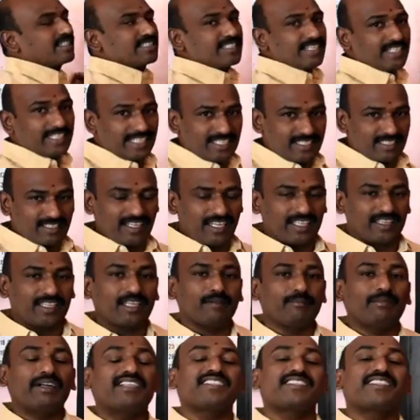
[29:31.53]
set is
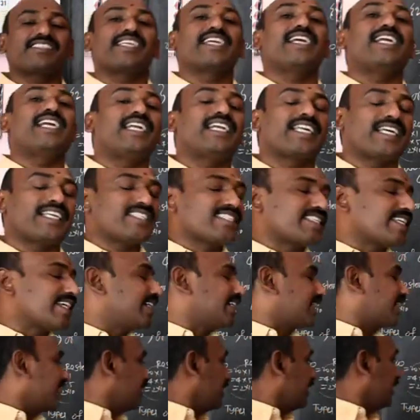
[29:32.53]
nothing but singleton
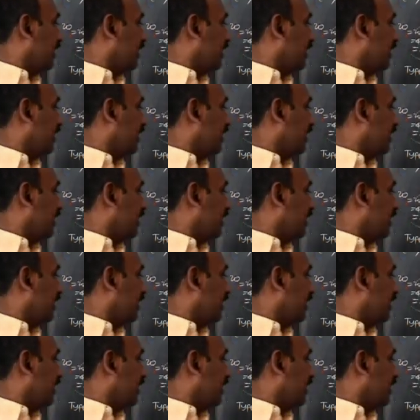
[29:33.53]
set.